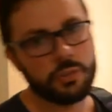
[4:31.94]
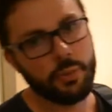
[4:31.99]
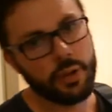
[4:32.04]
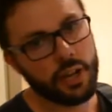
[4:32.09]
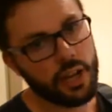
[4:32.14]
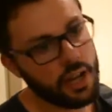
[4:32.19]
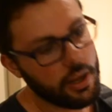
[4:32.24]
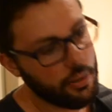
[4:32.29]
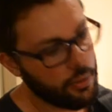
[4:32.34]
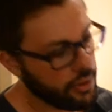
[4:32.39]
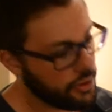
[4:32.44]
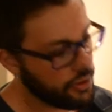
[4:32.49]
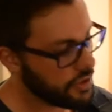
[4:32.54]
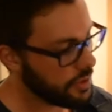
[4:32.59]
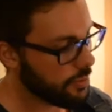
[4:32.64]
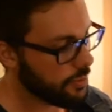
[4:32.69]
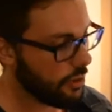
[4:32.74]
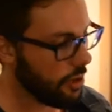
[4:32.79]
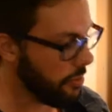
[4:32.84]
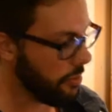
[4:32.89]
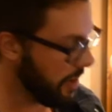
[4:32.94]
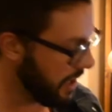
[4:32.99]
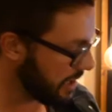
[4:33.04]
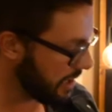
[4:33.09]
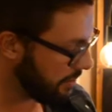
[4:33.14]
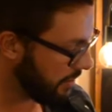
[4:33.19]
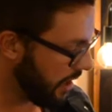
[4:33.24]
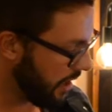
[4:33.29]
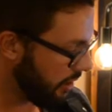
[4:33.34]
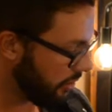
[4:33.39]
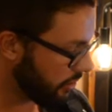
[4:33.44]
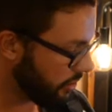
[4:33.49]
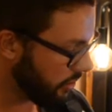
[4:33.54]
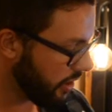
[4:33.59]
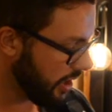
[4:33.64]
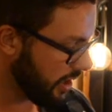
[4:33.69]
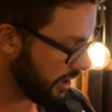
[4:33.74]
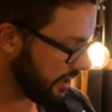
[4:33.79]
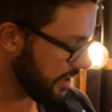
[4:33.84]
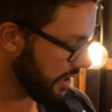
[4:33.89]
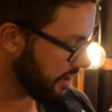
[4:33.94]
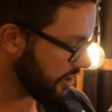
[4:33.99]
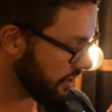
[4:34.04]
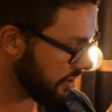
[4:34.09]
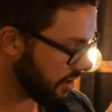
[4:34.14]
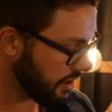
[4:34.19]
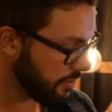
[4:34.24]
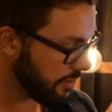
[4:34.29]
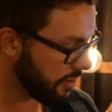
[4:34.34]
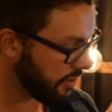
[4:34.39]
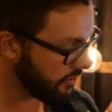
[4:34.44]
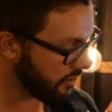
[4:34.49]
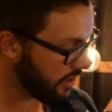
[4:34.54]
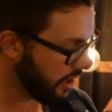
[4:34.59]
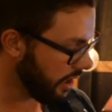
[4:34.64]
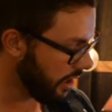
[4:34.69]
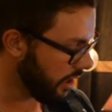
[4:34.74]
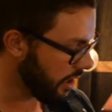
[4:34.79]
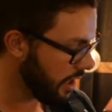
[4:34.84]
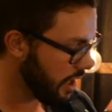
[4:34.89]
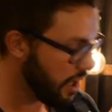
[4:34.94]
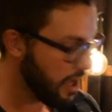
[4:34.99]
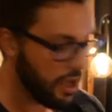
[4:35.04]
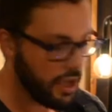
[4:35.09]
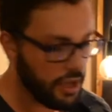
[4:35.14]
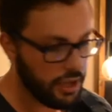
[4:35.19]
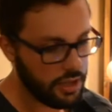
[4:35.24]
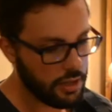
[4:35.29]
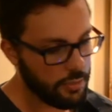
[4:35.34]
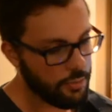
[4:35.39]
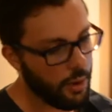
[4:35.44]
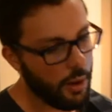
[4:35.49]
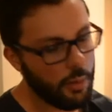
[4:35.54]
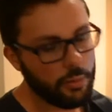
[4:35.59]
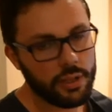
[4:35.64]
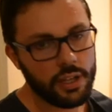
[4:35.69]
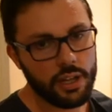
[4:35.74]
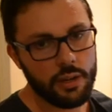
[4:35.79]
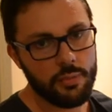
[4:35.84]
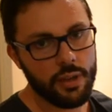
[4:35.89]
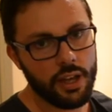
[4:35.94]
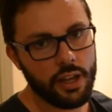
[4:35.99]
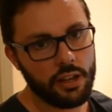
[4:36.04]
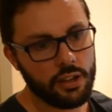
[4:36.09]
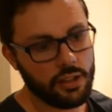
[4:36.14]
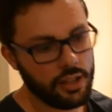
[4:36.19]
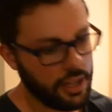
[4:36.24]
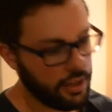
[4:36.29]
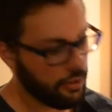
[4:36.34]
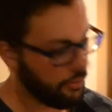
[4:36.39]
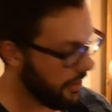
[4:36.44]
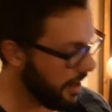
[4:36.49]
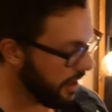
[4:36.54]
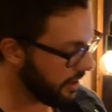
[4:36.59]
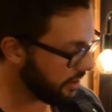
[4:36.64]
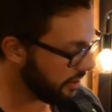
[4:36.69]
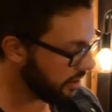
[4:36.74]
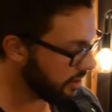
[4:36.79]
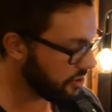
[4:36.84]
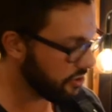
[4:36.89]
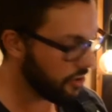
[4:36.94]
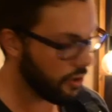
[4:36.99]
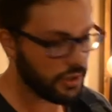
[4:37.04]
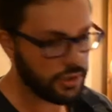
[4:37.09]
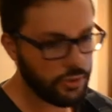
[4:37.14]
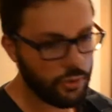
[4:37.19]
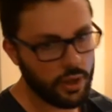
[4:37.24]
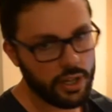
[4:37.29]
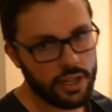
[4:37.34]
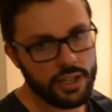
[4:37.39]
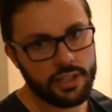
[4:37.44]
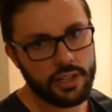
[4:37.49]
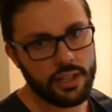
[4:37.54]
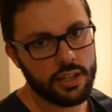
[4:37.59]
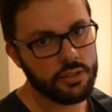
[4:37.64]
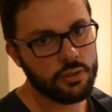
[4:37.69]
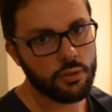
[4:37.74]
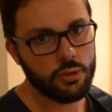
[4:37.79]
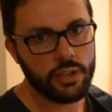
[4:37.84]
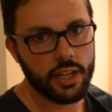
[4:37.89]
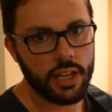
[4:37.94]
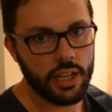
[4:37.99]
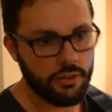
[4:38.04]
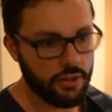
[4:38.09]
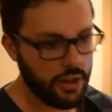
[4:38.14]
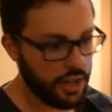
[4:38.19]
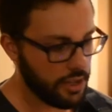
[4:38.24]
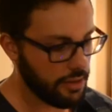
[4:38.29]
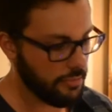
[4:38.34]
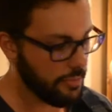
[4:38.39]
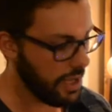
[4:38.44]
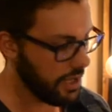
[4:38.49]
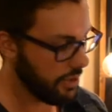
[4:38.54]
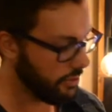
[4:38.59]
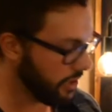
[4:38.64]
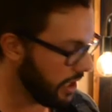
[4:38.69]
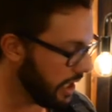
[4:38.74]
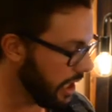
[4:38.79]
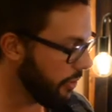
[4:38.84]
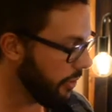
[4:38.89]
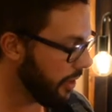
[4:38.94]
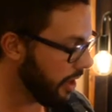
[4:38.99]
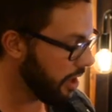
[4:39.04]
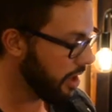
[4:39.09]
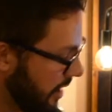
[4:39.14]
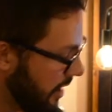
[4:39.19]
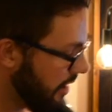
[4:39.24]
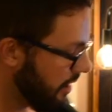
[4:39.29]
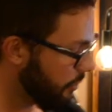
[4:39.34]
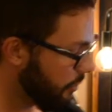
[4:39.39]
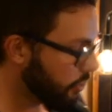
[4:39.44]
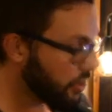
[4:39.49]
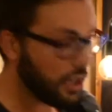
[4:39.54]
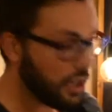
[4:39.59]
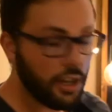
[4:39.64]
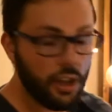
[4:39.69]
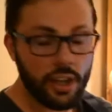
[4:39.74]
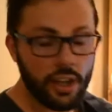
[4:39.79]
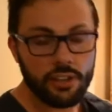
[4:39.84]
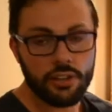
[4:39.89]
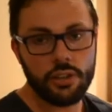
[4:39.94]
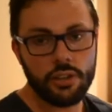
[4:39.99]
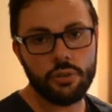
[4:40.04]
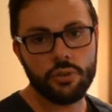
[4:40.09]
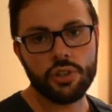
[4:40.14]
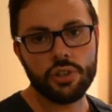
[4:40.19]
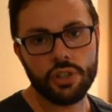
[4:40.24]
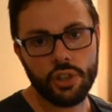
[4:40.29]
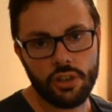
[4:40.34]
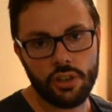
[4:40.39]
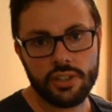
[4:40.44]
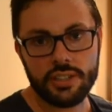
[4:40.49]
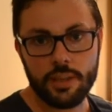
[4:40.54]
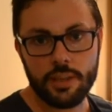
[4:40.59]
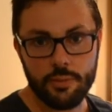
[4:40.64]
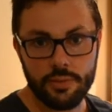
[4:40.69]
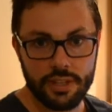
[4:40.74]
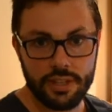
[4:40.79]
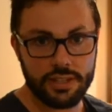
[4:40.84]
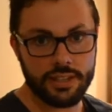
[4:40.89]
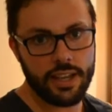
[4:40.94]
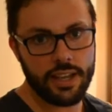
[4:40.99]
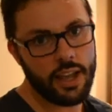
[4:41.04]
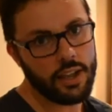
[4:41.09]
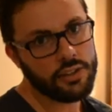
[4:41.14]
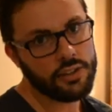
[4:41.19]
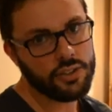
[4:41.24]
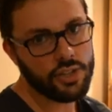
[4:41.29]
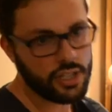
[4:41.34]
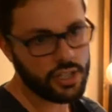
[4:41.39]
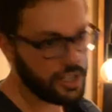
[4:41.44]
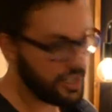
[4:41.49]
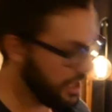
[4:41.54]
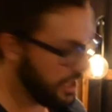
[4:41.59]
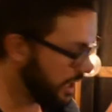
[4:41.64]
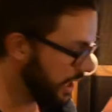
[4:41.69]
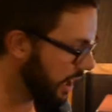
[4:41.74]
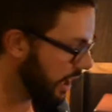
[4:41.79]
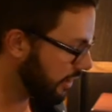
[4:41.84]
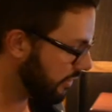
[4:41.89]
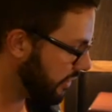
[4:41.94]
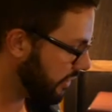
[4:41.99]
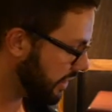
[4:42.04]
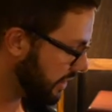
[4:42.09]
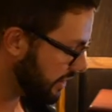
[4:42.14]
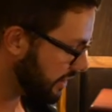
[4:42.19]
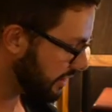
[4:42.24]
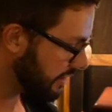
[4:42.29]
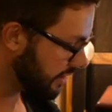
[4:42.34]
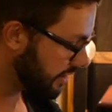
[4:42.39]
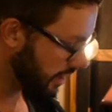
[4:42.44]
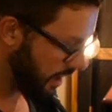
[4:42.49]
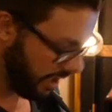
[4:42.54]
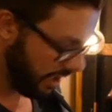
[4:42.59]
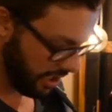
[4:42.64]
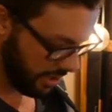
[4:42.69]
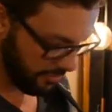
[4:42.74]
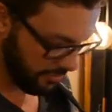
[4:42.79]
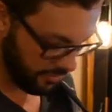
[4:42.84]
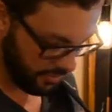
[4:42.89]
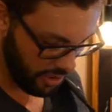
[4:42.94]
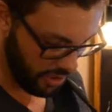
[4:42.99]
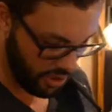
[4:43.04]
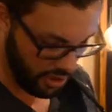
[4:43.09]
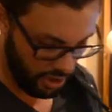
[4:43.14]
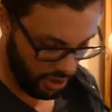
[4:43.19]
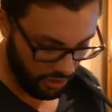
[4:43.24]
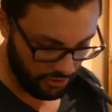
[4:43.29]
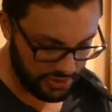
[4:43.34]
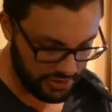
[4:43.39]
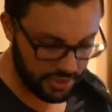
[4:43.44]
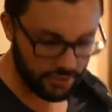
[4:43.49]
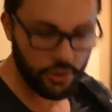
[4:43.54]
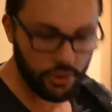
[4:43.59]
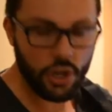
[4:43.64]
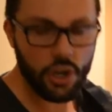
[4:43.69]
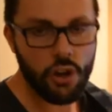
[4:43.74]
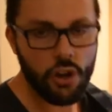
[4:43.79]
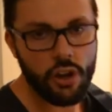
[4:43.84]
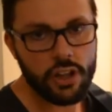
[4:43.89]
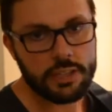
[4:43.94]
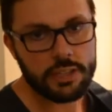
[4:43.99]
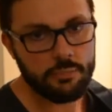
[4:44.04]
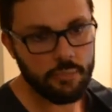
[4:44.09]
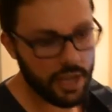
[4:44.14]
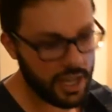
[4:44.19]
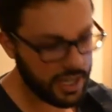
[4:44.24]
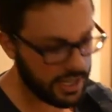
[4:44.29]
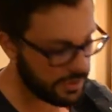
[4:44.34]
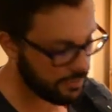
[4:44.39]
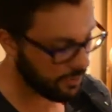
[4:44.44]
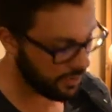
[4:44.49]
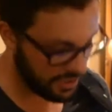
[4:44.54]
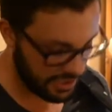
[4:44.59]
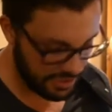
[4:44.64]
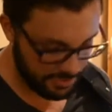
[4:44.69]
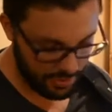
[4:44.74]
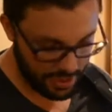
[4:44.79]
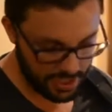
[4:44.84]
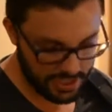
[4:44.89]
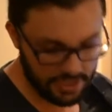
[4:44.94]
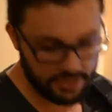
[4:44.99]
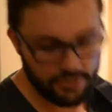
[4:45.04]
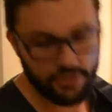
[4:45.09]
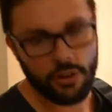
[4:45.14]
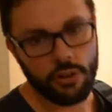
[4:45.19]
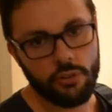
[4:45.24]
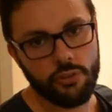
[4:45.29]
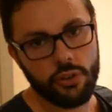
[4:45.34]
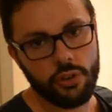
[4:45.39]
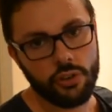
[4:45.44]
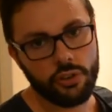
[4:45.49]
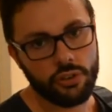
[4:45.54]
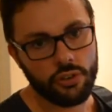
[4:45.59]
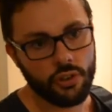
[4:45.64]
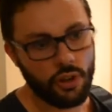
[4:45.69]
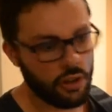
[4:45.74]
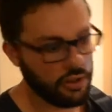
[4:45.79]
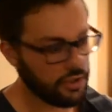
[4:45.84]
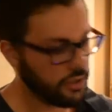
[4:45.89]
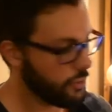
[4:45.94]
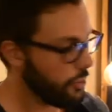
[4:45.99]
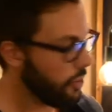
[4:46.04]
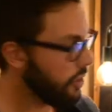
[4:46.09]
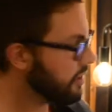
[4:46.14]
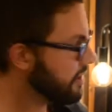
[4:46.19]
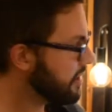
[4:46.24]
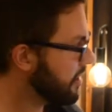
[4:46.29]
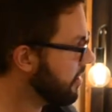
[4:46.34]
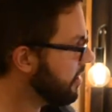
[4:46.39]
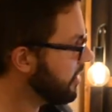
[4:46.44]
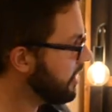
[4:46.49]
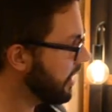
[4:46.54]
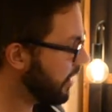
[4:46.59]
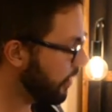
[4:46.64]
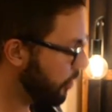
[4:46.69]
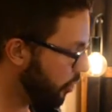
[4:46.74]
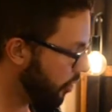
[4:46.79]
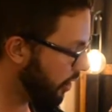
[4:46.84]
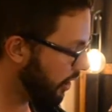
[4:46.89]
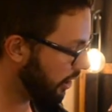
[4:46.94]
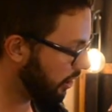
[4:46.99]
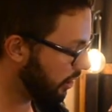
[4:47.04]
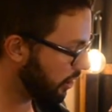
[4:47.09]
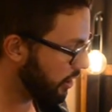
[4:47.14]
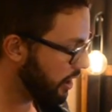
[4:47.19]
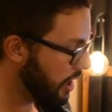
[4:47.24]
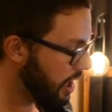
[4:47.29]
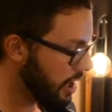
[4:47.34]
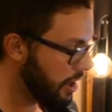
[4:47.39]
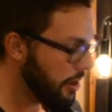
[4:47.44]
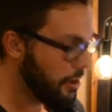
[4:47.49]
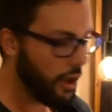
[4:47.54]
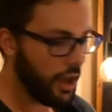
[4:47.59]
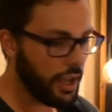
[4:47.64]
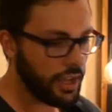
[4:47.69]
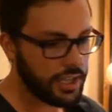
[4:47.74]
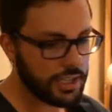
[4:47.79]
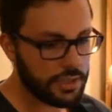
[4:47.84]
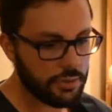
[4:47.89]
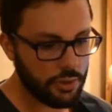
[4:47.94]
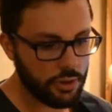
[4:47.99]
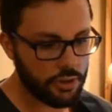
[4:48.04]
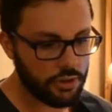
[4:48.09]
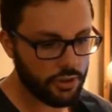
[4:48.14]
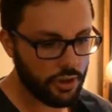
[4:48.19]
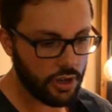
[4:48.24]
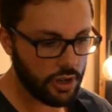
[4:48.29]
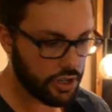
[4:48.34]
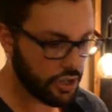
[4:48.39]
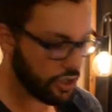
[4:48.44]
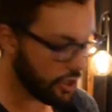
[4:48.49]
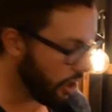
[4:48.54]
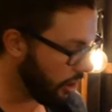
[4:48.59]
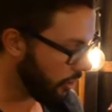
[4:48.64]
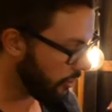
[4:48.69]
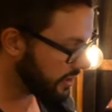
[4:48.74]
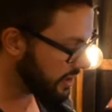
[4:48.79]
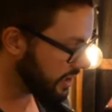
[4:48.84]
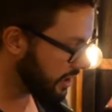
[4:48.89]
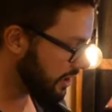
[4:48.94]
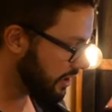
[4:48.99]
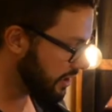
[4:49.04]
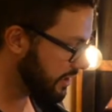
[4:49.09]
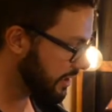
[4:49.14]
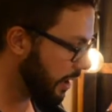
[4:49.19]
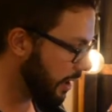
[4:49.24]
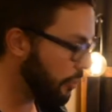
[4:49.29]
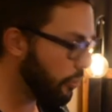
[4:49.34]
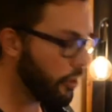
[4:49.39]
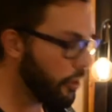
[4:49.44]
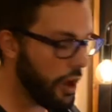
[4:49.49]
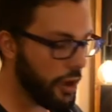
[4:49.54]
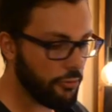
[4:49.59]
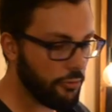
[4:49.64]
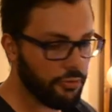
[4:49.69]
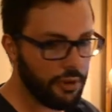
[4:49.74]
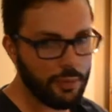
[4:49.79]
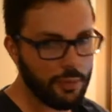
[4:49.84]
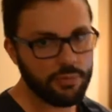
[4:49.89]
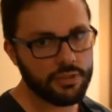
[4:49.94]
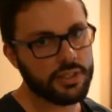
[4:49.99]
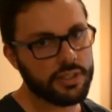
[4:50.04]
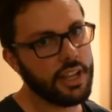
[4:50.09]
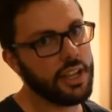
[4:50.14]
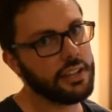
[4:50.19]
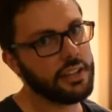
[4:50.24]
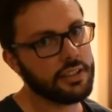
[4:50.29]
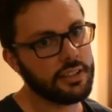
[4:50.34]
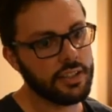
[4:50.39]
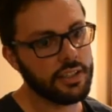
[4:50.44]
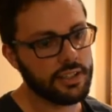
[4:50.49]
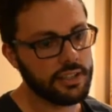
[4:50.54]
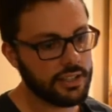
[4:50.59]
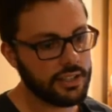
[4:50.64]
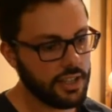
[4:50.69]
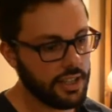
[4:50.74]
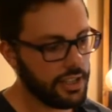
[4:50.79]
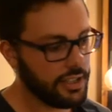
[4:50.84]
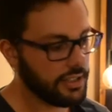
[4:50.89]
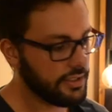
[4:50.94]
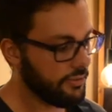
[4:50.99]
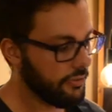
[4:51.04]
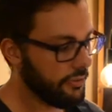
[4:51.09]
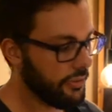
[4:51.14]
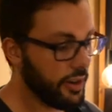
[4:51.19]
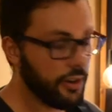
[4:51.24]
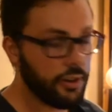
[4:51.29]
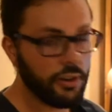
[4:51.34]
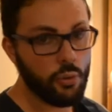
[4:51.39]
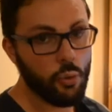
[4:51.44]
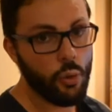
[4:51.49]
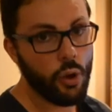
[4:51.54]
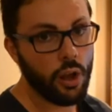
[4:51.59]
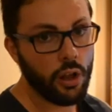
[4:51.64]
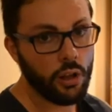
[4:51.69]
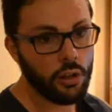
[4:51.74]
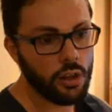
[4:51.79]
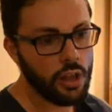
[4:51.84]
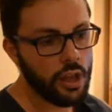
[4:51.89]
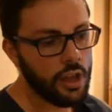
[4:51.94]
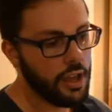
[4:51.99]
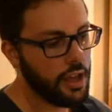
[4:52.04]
but anyone who's a pro bass player or looking at such a nice bit of gear, you're probably going to be able to get around the controls quite easily, and it's all later out in the manual anyway. What I'd like to do is show you some of the sounds you can get out of this. Obviously I've got a nice bass, but this bass is very versatile as well, so you can get quite a lot. I guess what I'm trying to show is that the Subway represents these things very well.